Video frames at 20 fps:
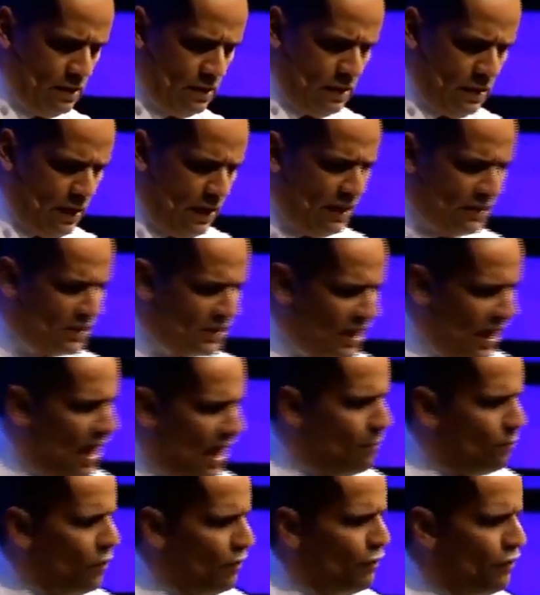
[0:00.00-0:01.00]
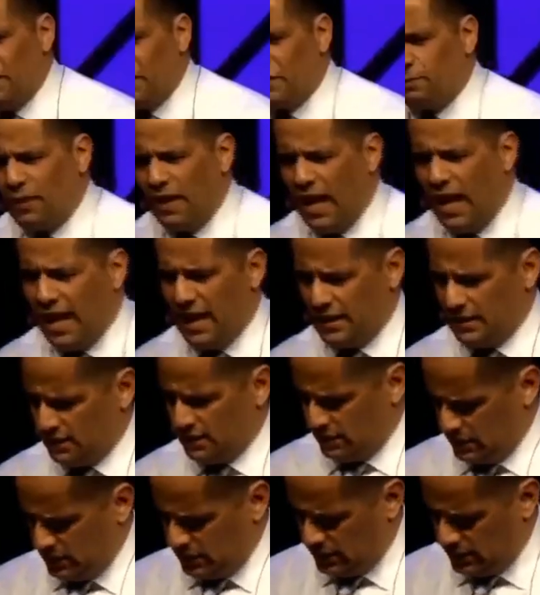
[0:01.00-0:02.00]
He's come with his
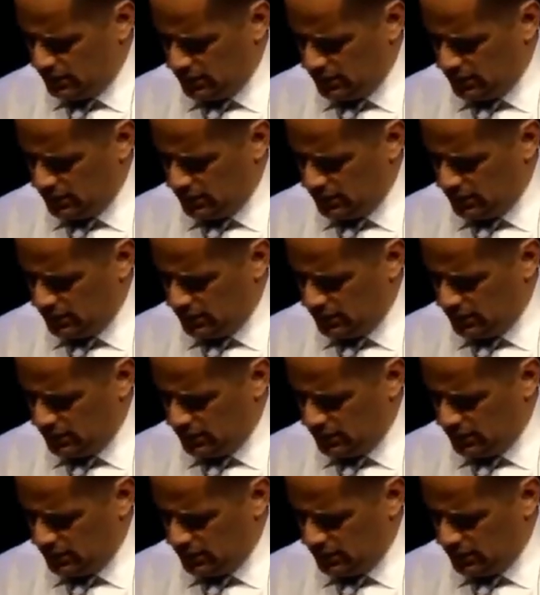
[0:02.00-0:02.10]
plans.